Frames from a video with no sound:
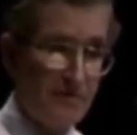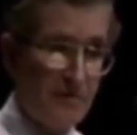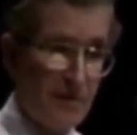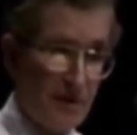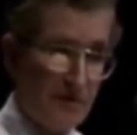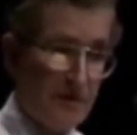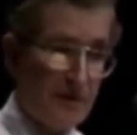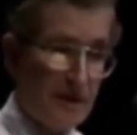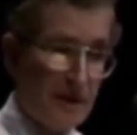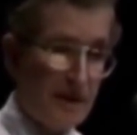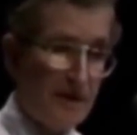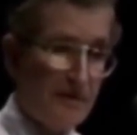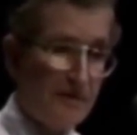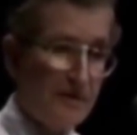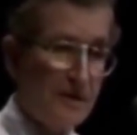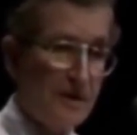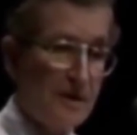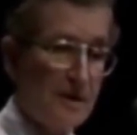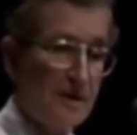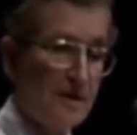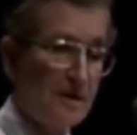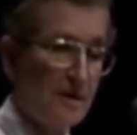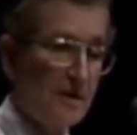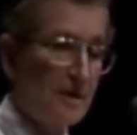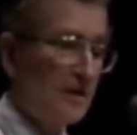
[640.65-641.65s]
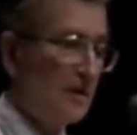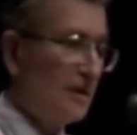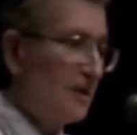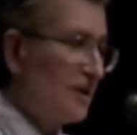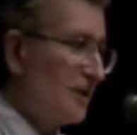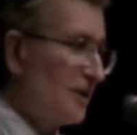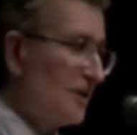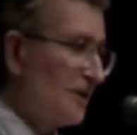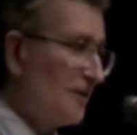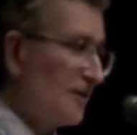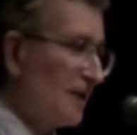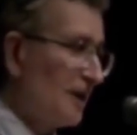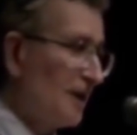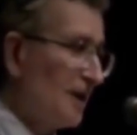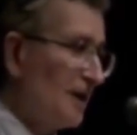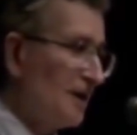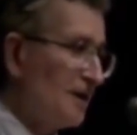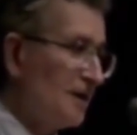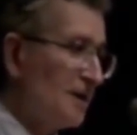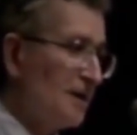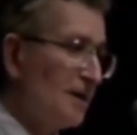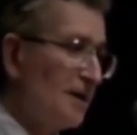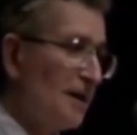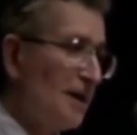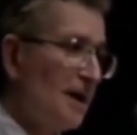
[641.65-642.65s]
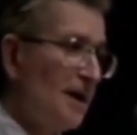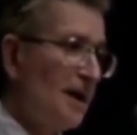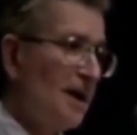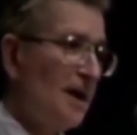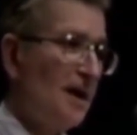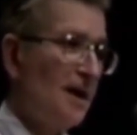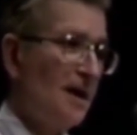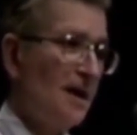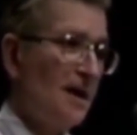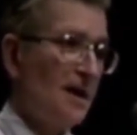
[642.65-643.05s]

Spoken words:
probably that was the internal justification.